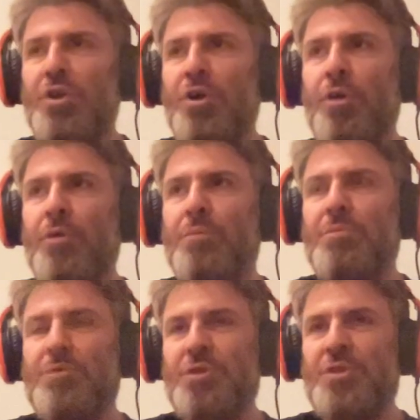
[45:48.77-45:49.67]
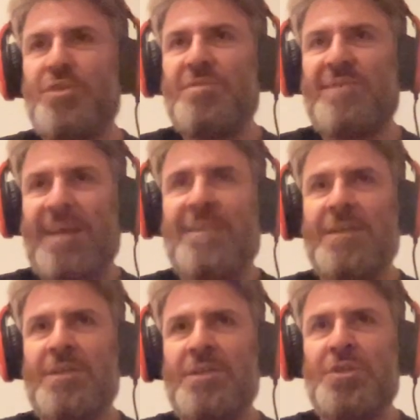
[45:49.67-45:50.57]
her just
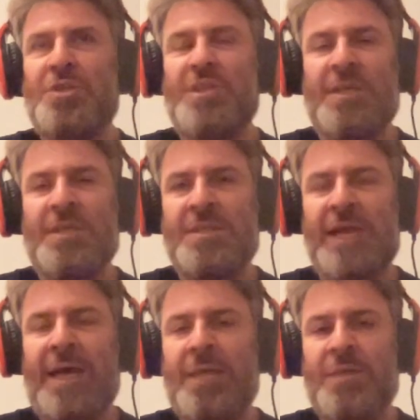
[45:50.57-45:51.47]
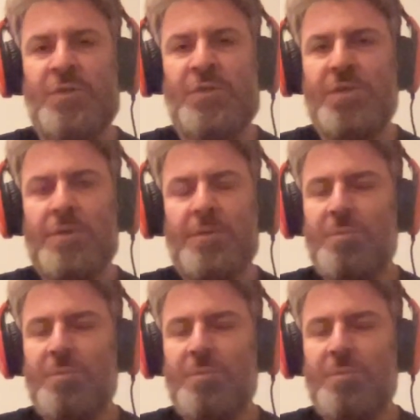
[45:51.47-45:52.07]
technically she is as